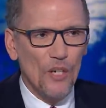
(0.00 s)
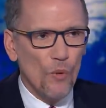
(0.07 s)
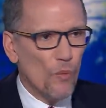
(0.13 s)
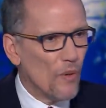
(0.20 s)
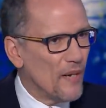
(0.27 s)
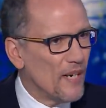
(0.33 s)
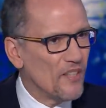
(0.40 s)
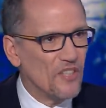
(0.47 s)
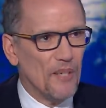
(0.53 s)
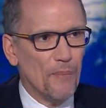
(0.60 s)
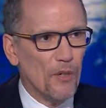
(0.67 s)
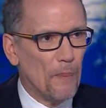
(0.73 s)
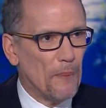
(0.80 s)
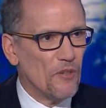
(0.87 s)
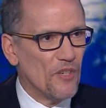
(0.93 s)
We're in a
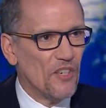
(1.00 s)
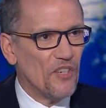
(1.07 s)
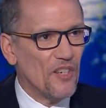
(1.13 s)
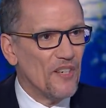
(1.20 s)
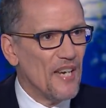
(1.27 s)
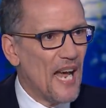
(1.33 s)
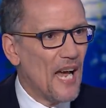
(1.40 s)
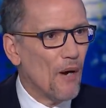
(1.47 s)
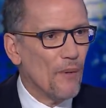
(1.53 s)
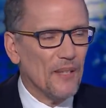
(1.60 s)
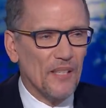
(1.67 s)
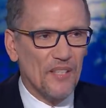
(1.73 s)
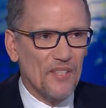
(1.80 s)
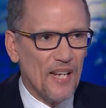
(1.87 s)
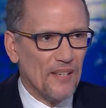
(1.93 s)
similar position now in
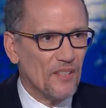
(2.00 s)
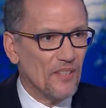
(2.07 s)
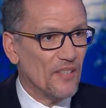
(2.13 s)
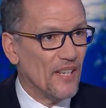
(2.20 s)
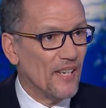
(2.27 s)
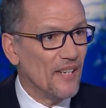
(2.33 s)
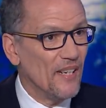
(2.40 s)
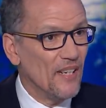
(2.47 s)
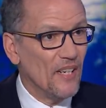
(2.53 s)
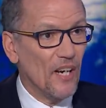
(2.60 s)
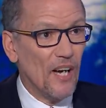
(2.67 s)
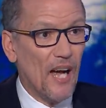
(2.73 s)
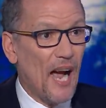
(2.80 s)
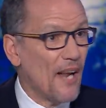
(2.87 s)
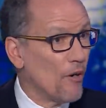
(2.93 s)
the sense that
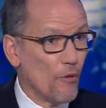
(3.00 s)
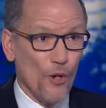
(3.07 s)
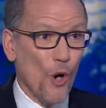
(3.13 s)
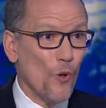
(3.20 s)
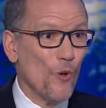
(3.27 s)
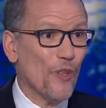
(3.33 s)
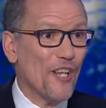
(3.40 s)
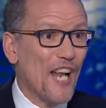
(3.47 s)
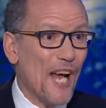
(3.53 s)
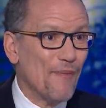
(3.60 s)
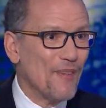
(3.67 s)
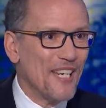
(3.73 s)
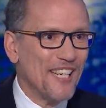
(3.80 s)
uh, I don't know who the nominee